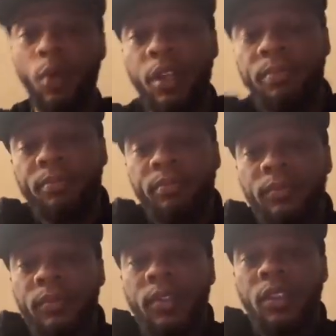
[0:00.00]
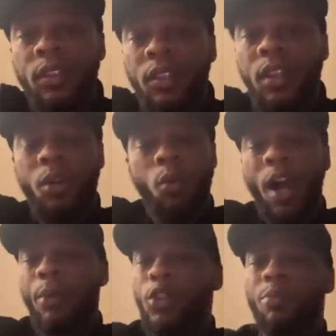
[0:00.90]
with him.
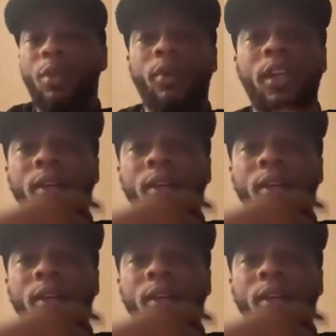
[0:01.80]
Why would you be with